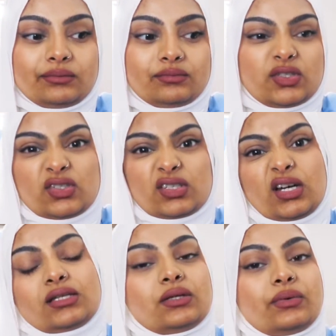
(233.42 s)
just to
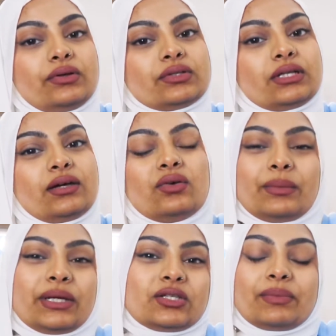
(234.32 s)
kind of see what it looks like, or I
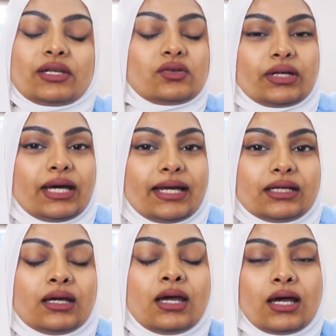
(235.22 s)
might just measure it and add
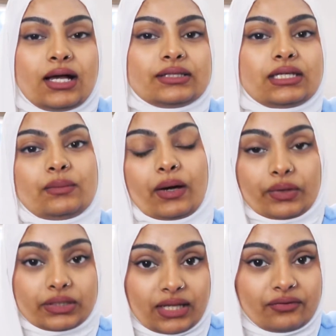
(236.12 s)
it. I'll see, but I
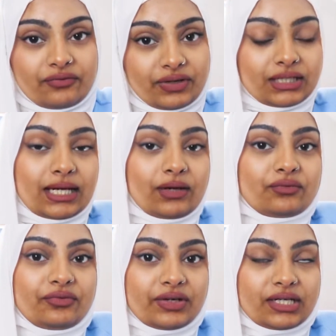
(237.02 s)
wanted to get the fit down
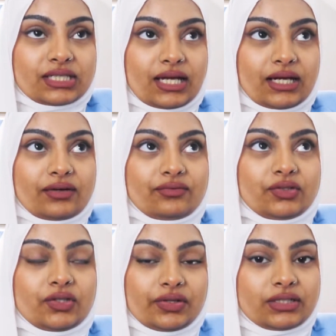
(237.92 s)
first, and I've
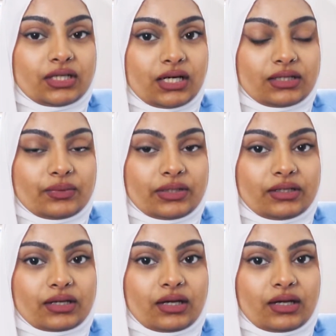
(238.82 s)
done the dart work